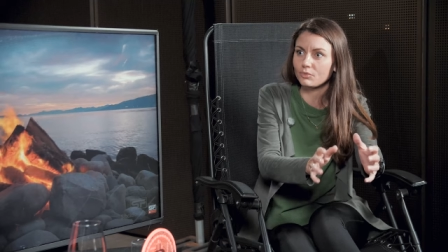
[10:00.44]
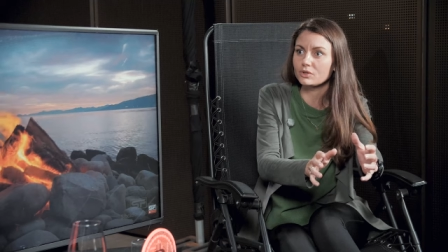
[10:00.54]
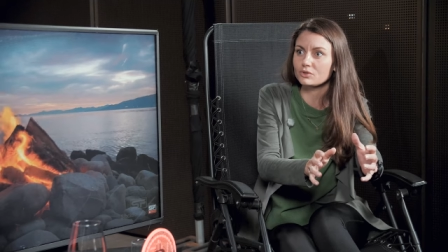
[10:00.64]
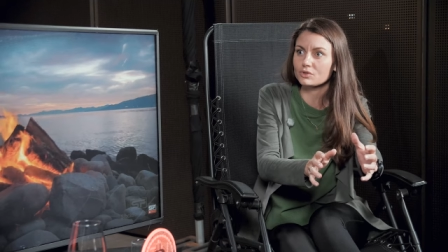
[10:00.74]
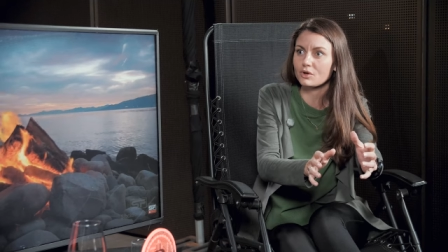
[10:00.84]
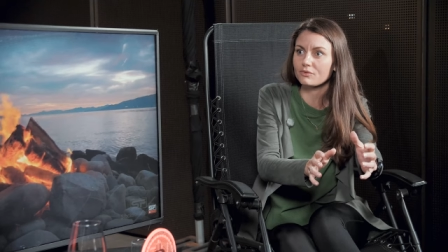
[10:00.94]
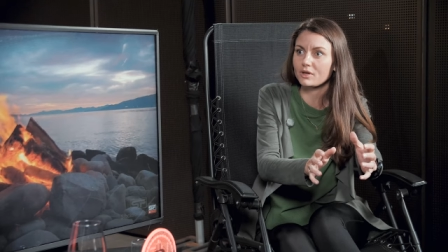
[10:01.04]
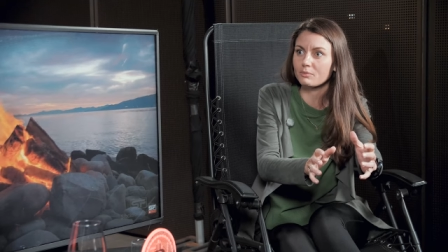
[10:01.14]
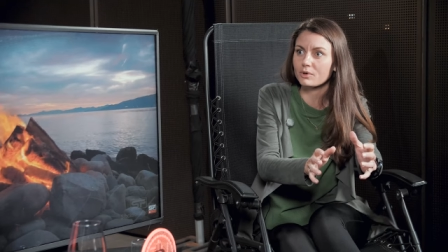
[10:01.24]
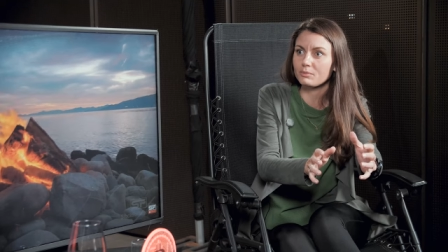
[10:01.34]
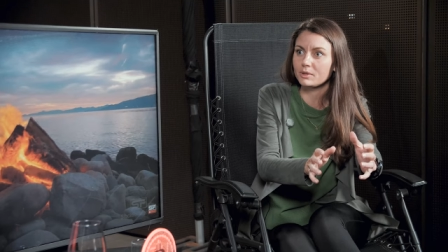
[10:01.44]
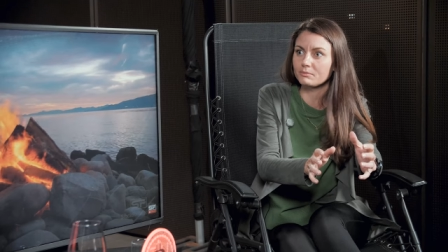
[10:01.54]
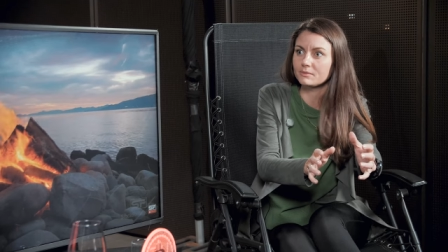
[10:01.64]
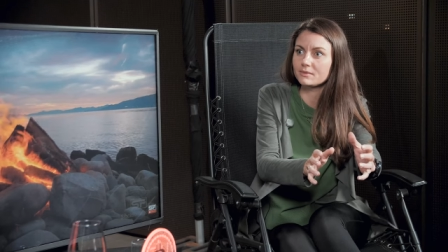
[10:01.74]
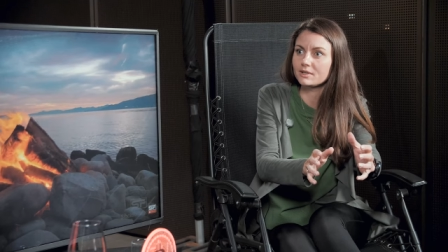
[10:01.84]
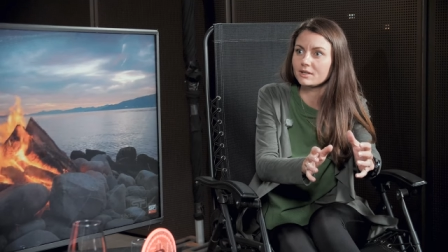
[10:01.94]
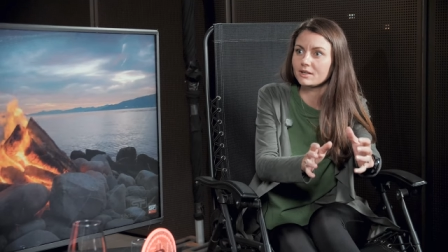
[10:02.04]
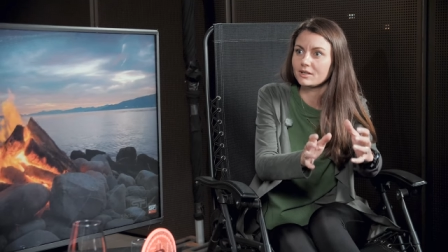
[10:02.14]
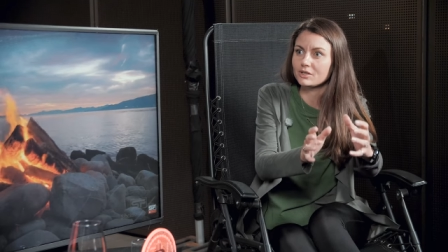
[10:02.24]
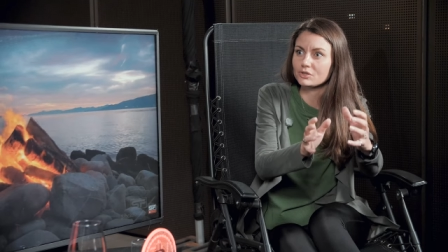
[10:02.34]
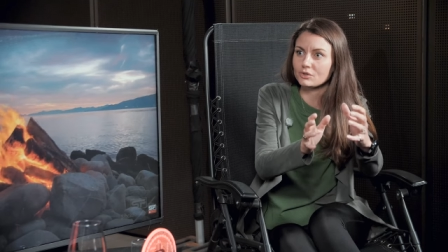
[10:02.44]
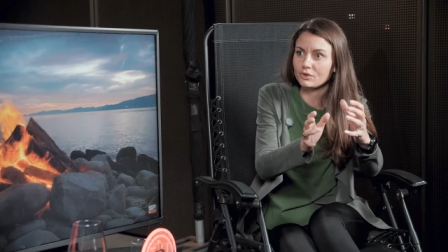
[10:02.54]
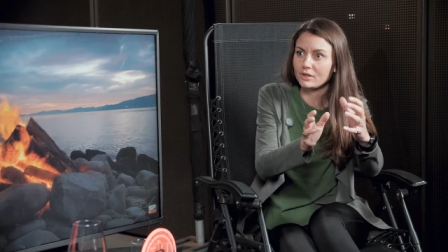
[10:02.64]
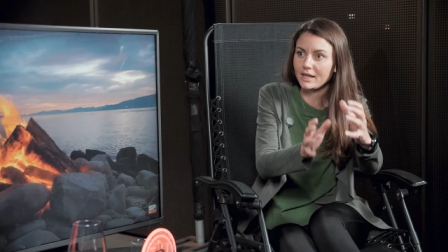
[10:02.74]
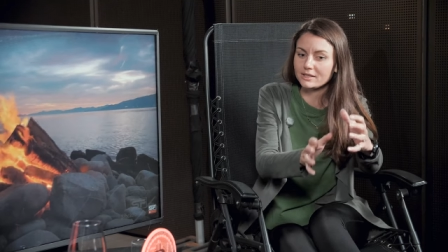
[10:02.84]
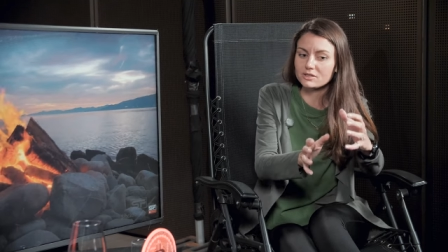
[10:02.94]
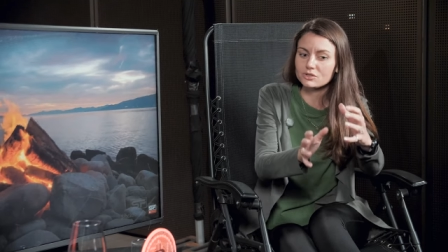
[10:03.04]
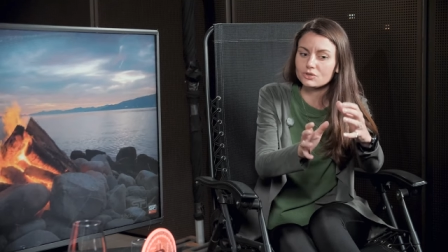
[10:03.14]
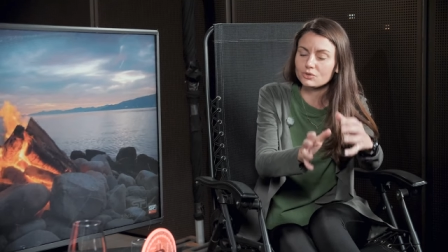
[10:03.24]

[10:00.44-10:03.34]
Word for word: want to solve that problem. So let's